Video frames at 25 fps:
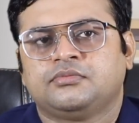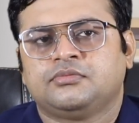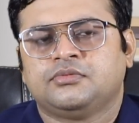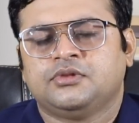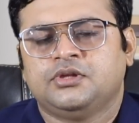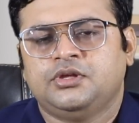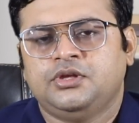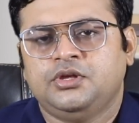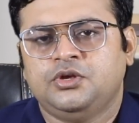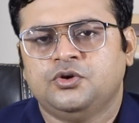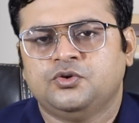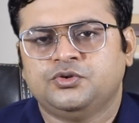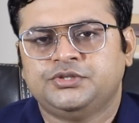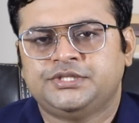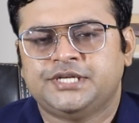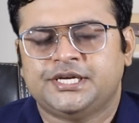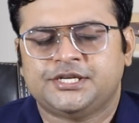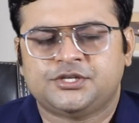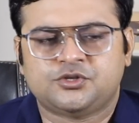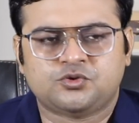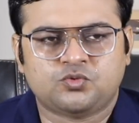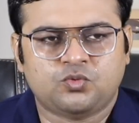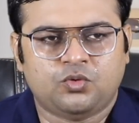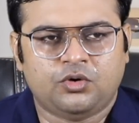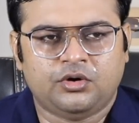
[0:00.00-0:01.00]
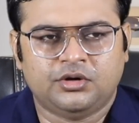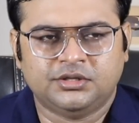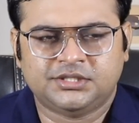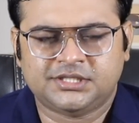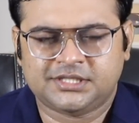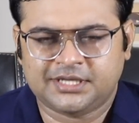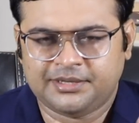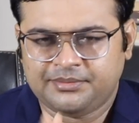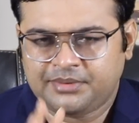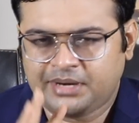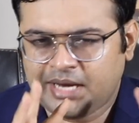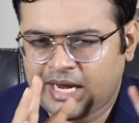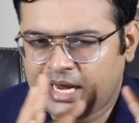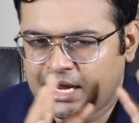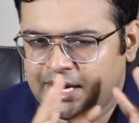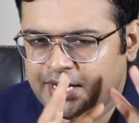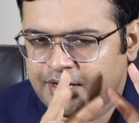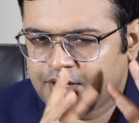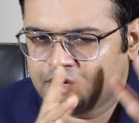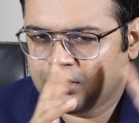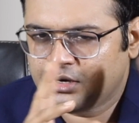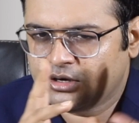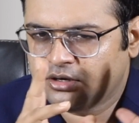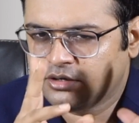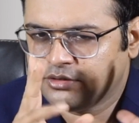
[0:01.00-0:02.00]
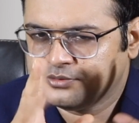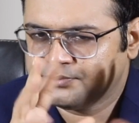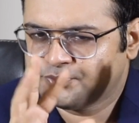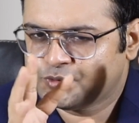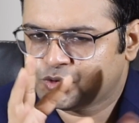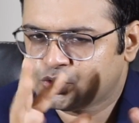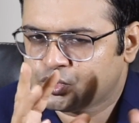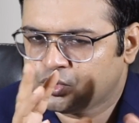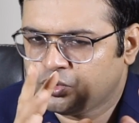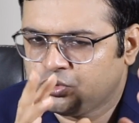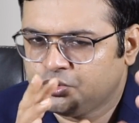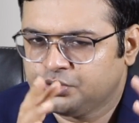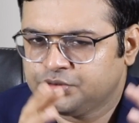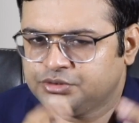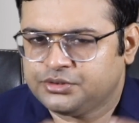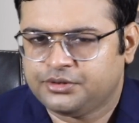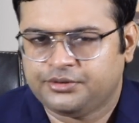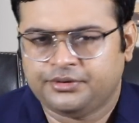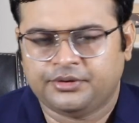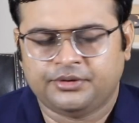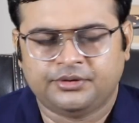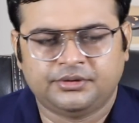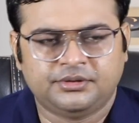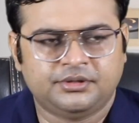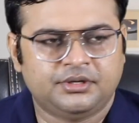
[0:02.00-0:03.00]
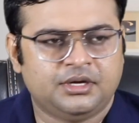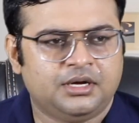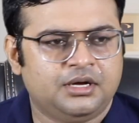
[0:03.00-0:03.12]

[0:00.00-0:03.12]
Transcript: you just watch some kind of shows on